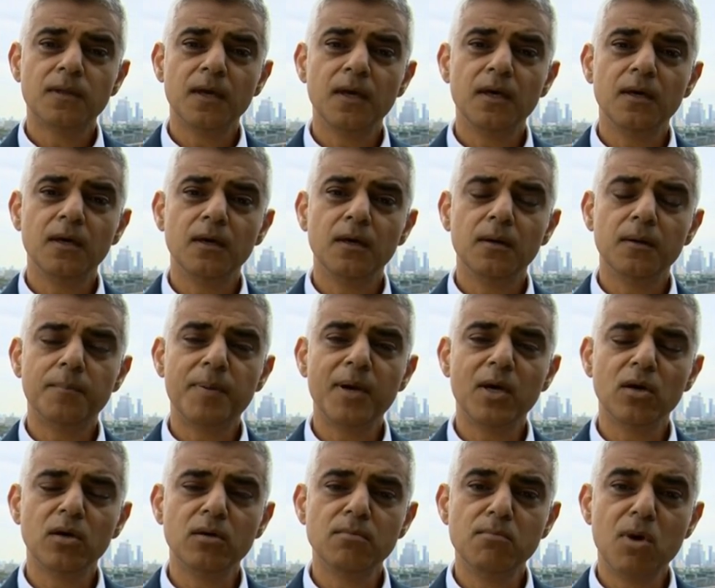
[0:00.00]
they
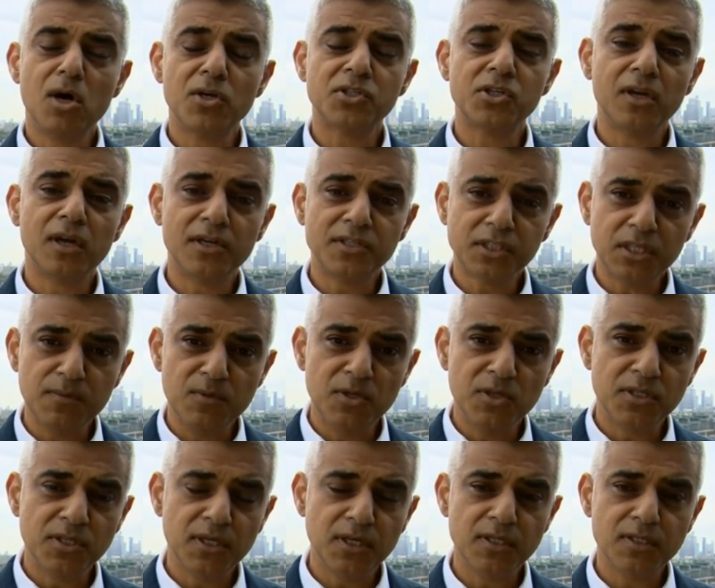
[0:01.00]
pick on marginalised
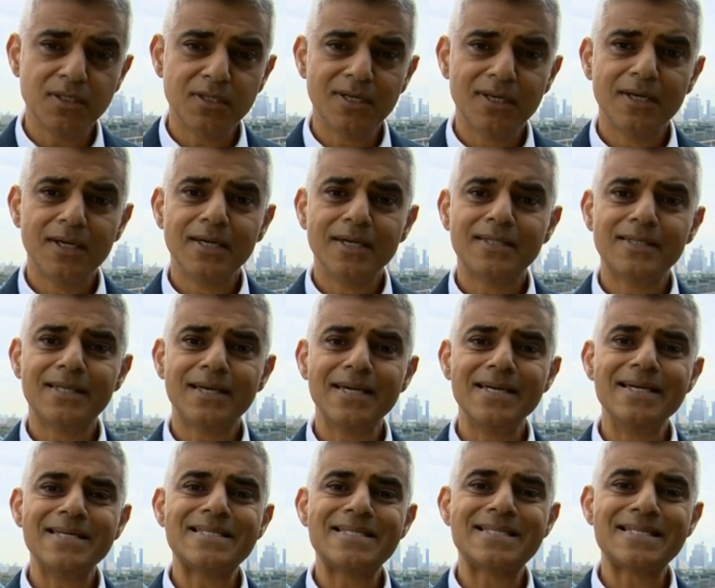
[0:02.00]
communities,
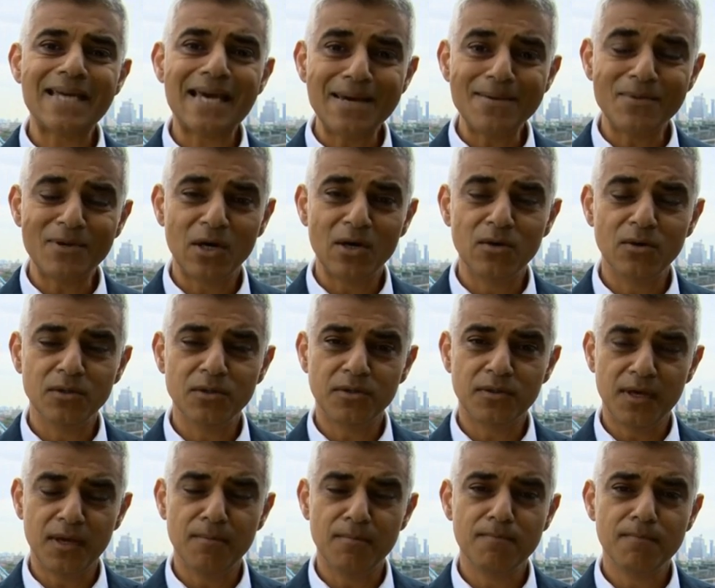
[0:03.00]
they scapegoat
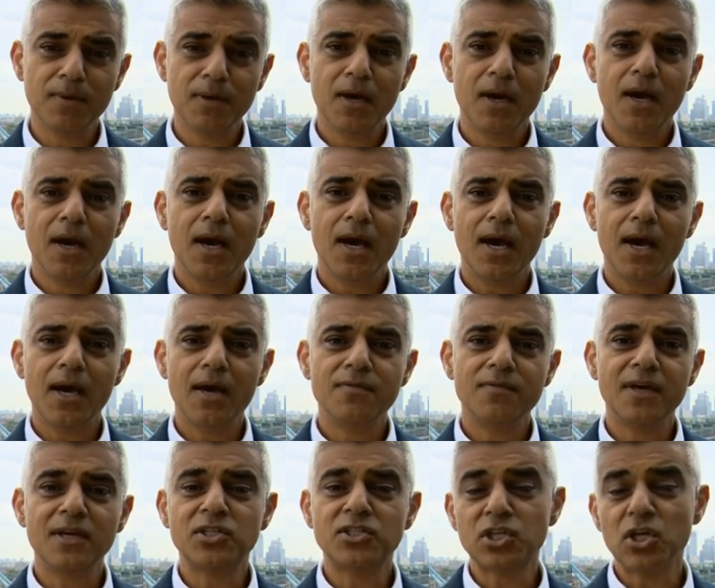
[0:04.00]
them,
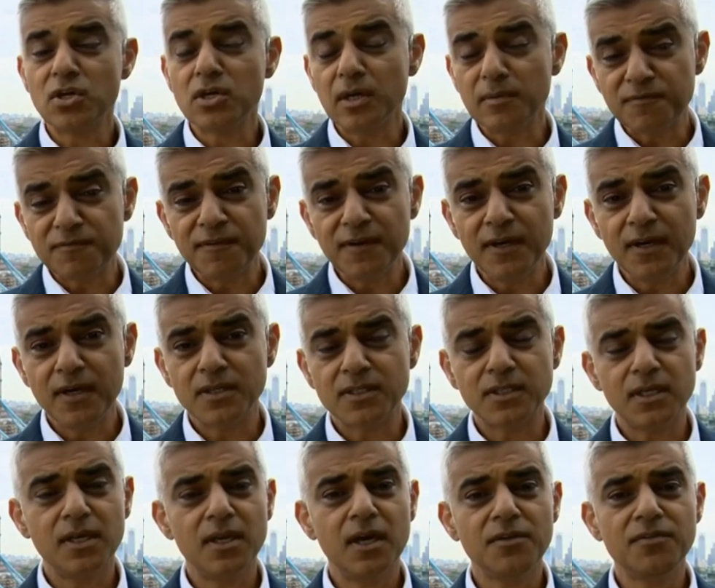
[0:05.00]
and they stoke up
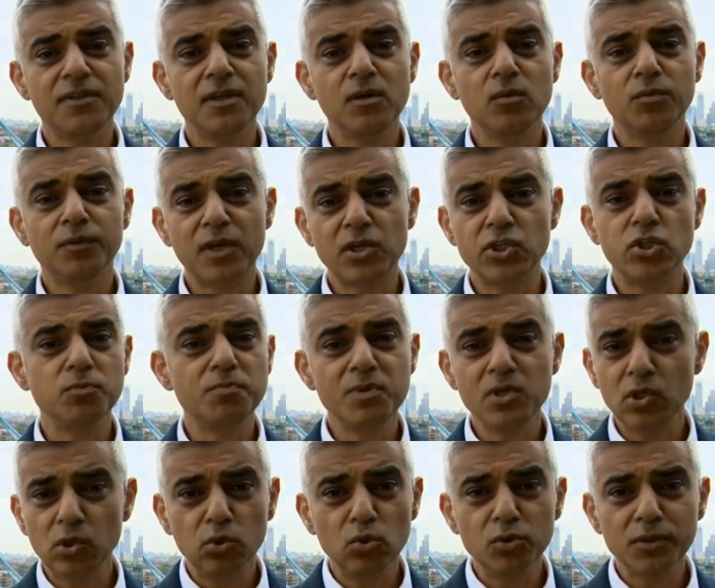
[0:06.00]
fears. And I think they
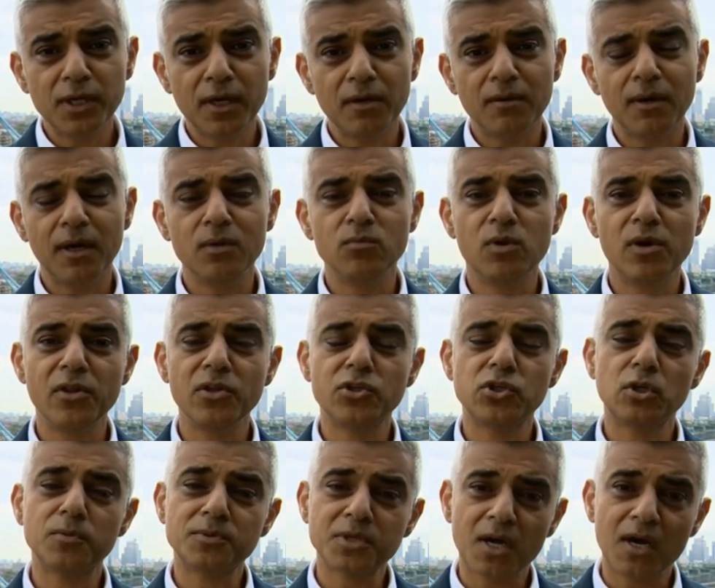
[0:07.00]
should be called out. And one of
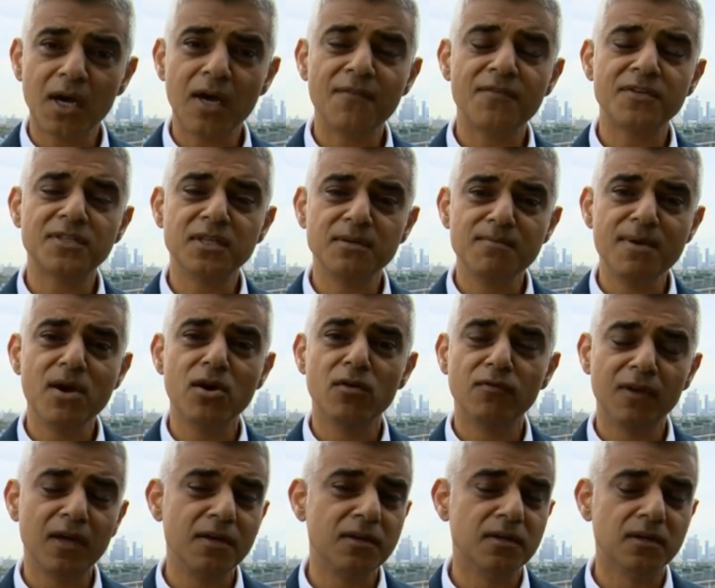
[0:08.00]
the jobs I have as the
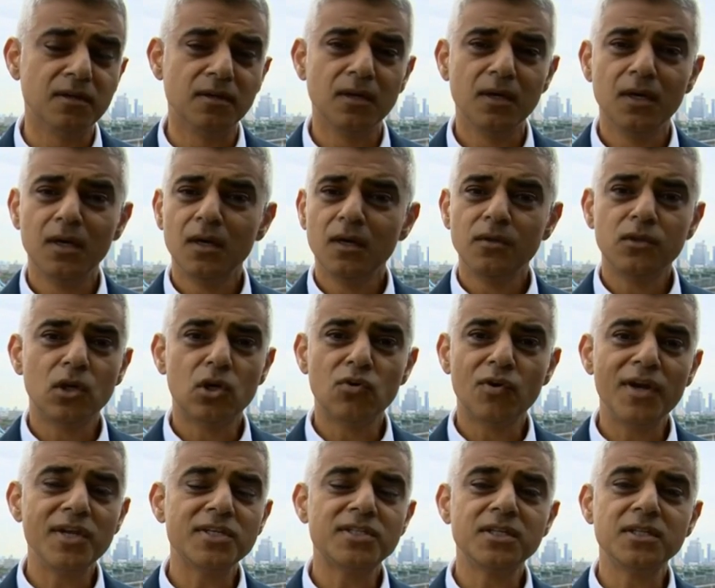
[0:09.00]
Mayor of London, the
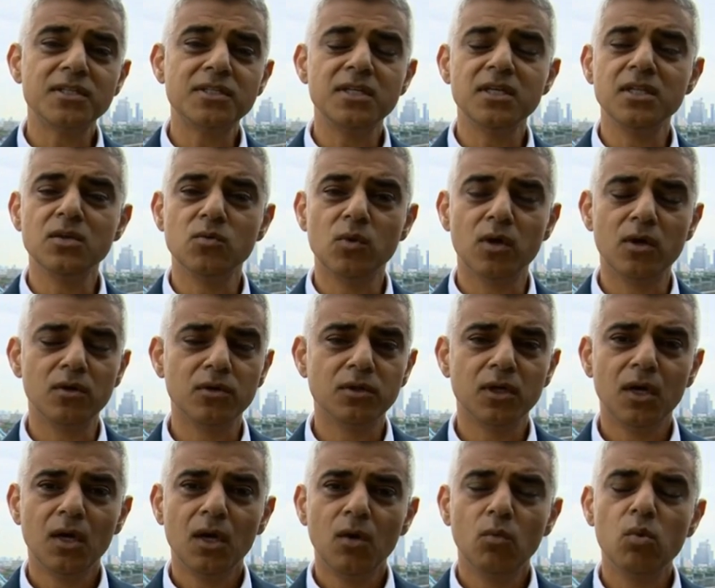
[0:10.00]
greatest city in the
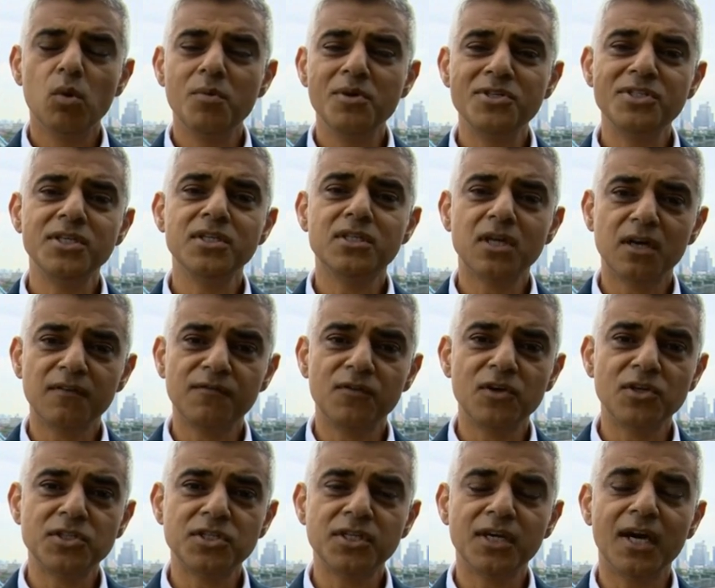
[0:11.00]
world where we see
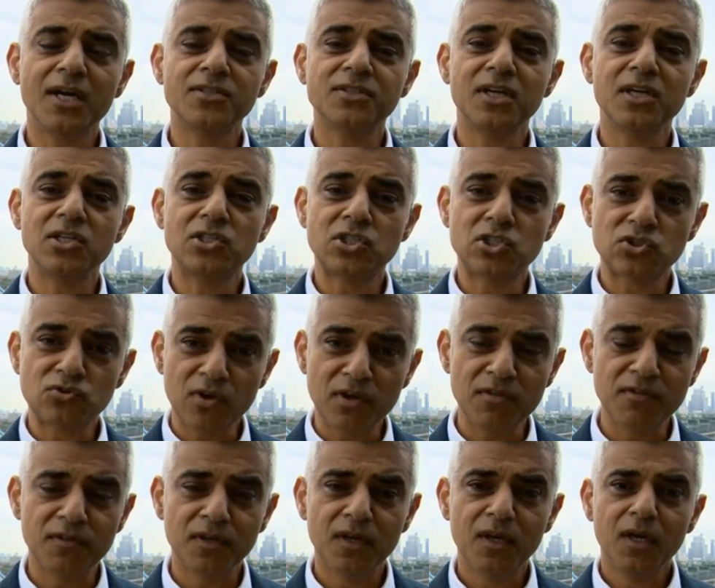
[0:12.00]
diversity as a
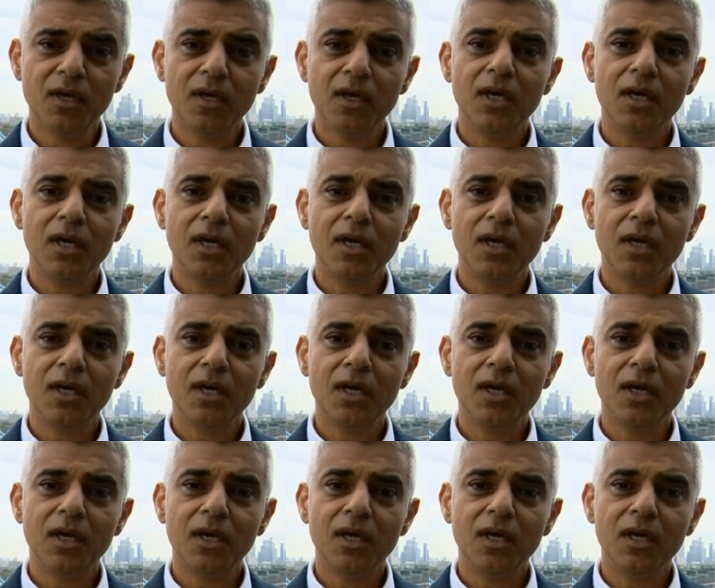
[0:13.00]
strength,